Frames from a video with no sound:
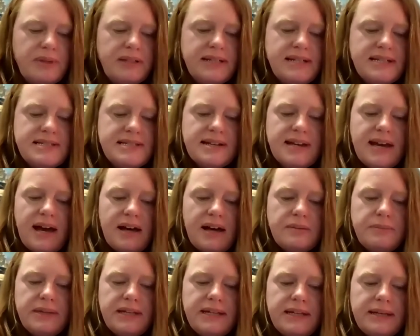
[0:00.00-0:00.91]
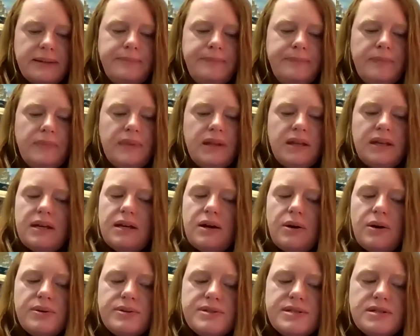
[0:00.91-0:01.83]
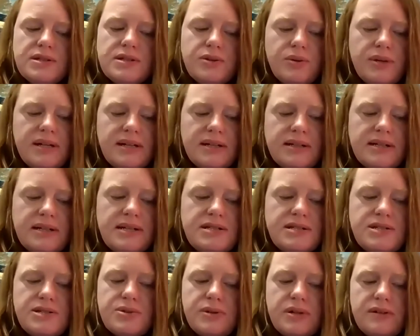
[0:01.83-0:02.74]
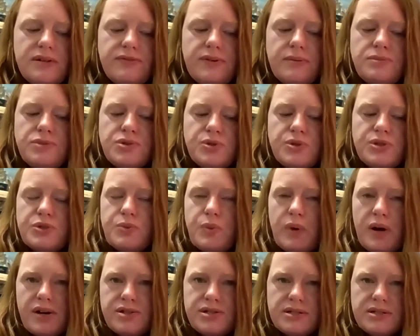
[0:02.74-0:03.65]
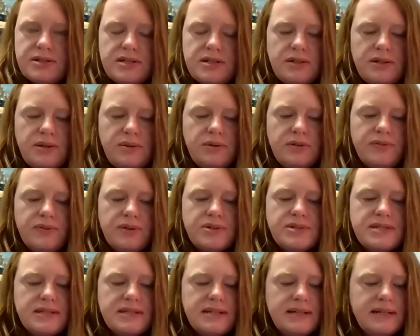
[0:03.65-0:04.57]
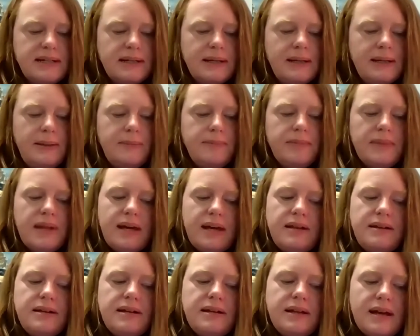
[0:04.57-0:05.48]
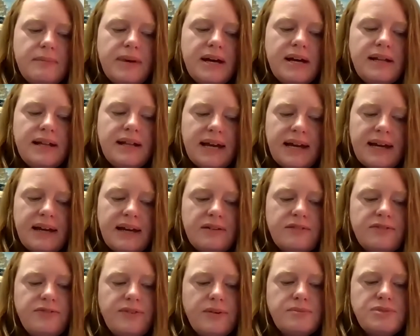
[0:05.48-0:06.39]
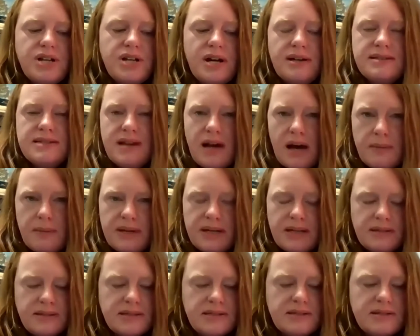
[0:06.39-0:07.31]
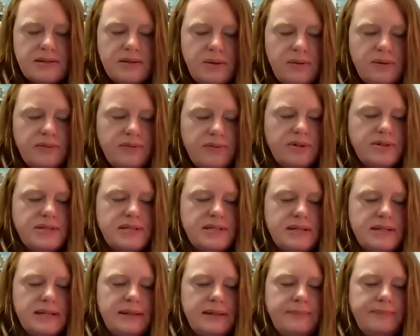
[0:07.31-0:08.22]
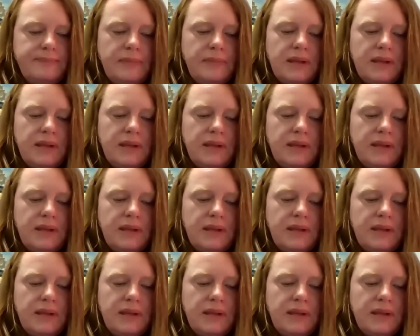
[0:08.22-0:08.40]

Police Academy, he holds a degree in history from George Washington University and an MLA from Johns Hopkins University.